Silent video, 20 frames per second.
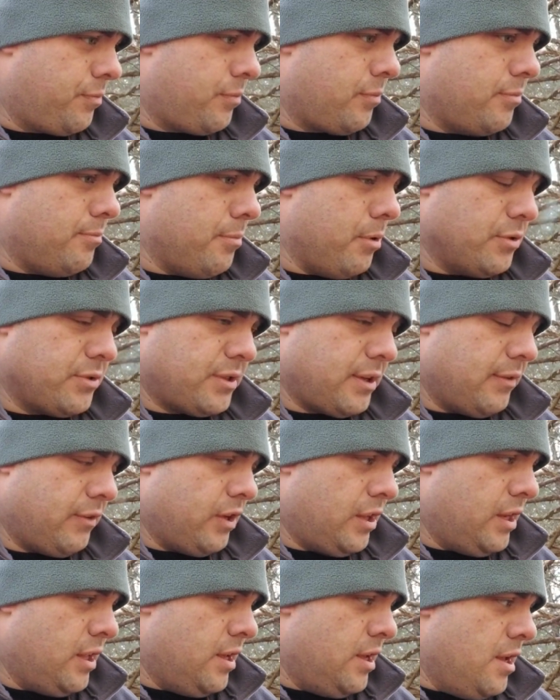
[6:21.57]
most of
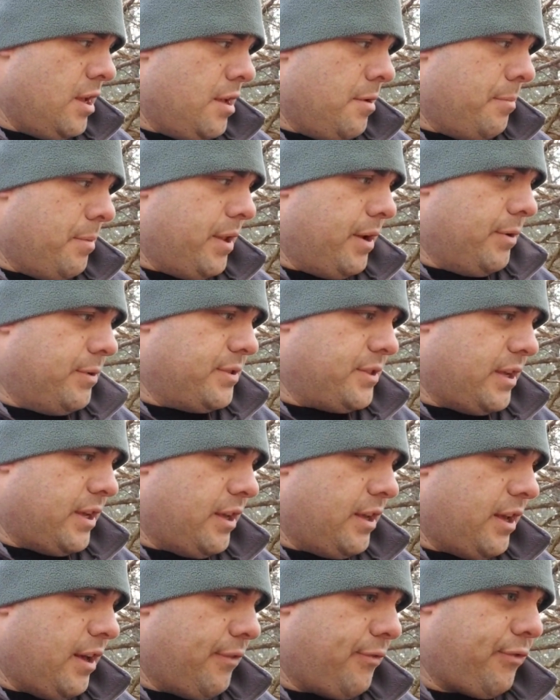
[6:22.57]
it. But it was
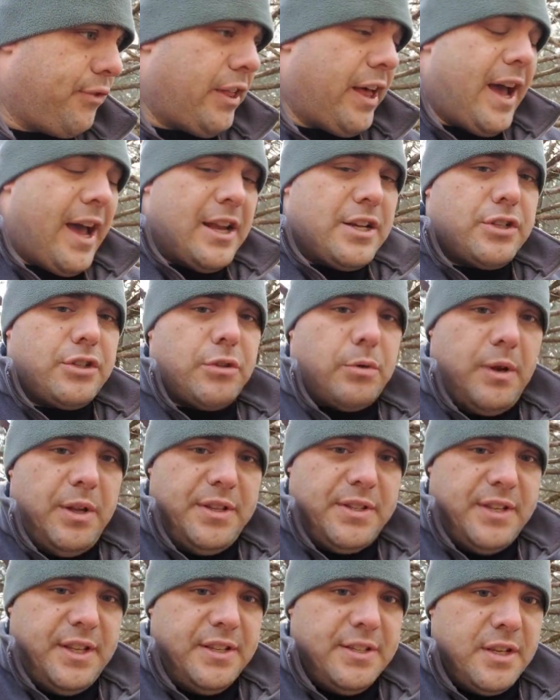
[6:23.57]
a Flash
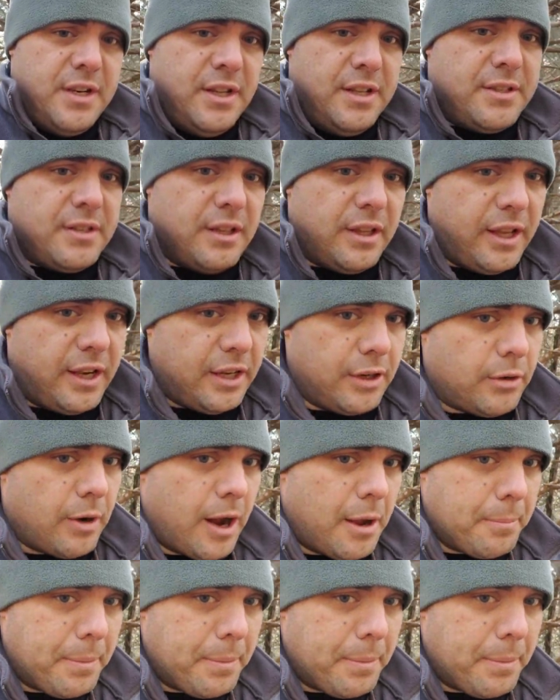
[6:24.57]
3-season insulated ground